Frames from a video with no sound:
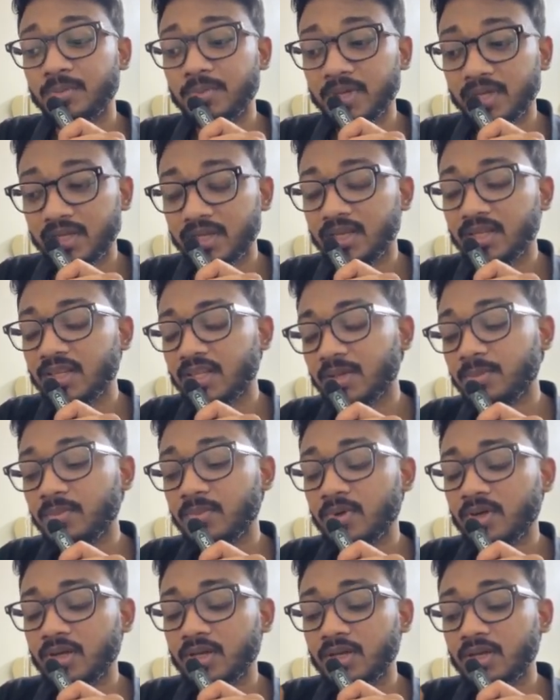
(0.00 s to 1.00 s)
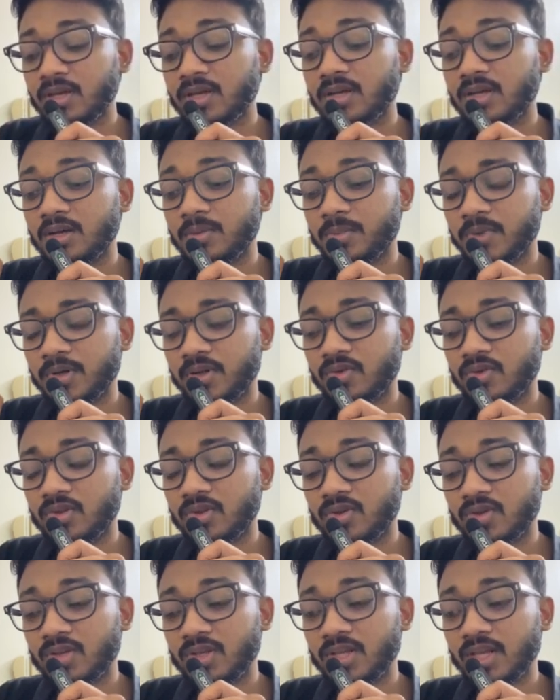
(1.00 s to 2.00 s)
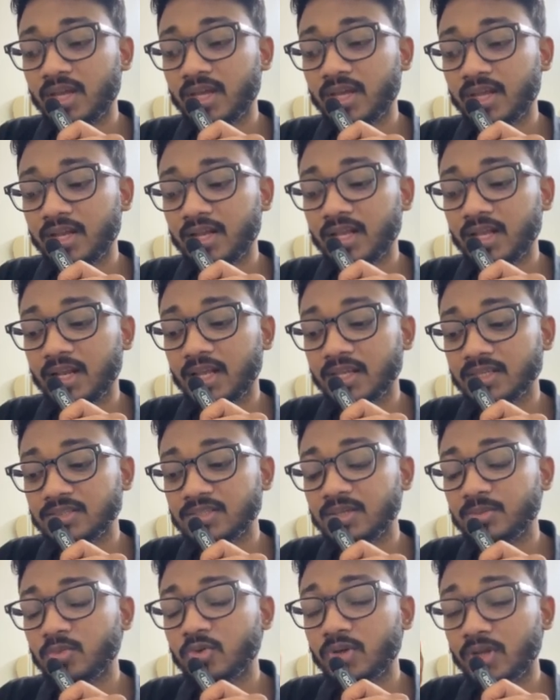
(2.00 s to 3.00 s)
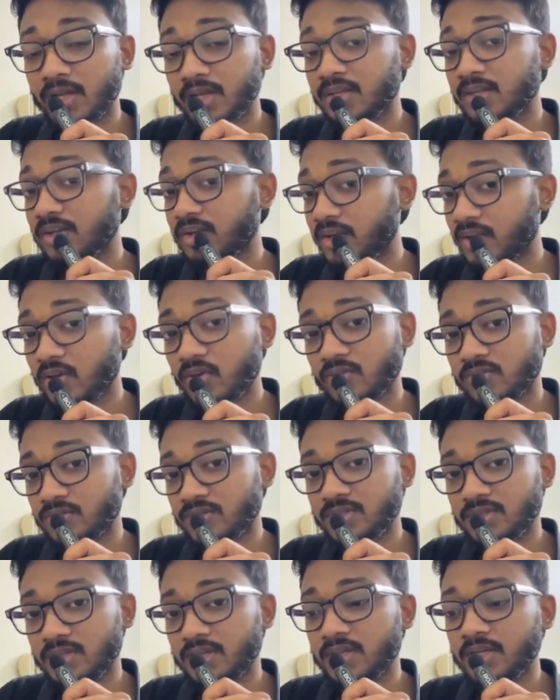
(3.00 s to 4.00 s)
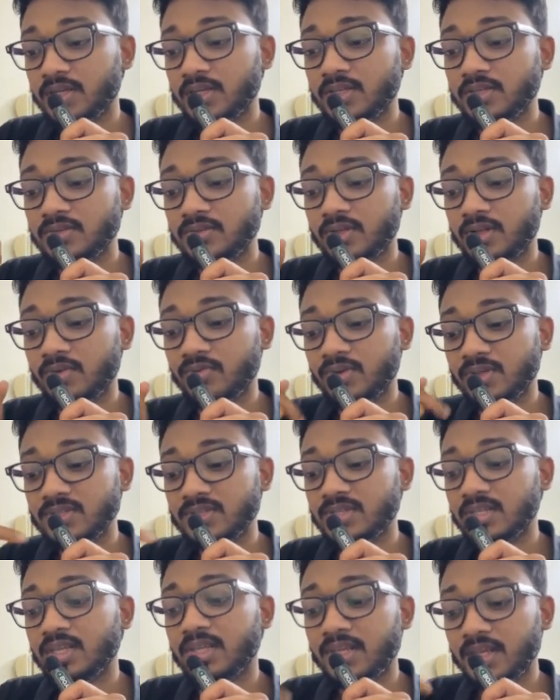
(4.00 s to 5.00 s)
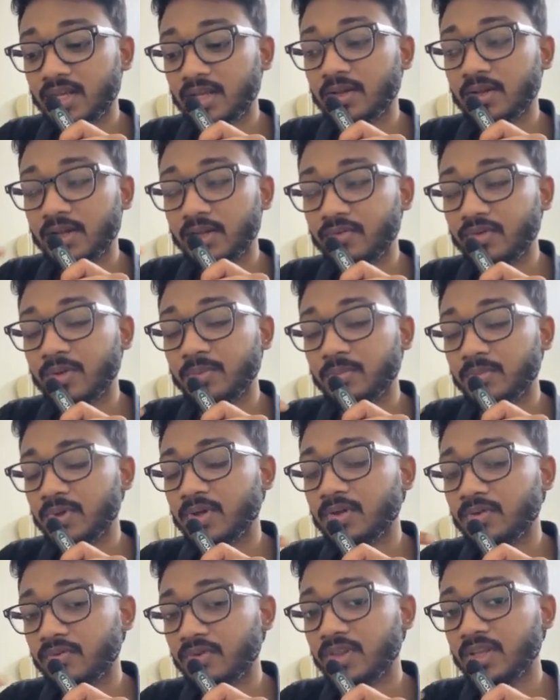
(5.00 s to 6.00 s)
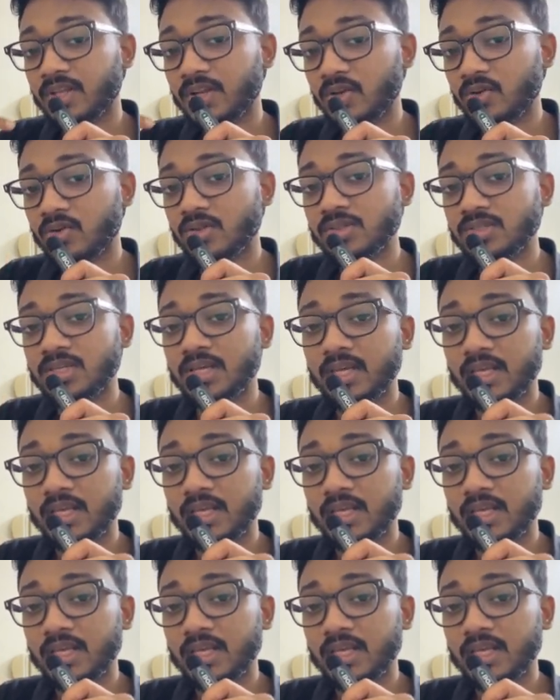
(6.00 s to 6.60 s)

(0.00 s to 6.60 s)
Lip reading: picking them particularly, and I'll ask them to get crayons, so that once they get develop with crayons,